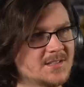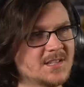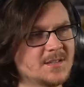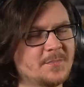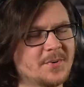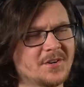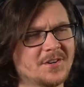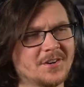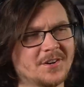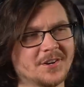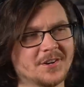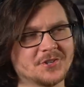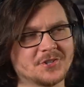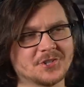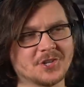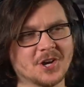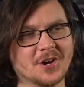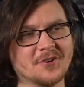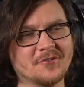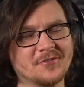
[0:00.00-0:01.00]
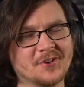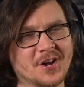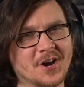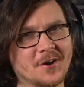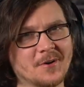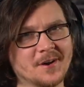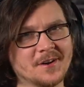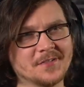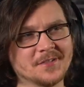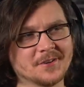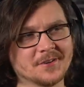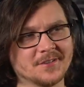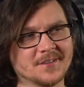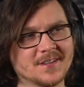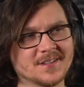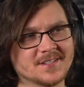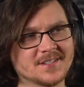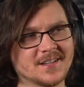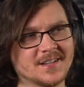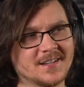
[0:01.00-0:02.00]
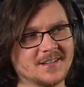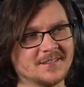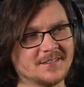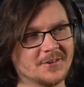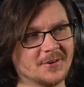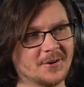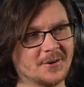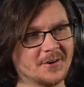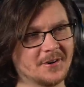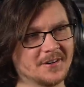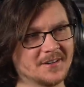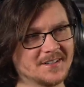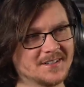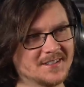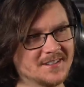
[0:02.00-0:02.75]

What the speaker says: Is he putting on a show knowing they're listening, or...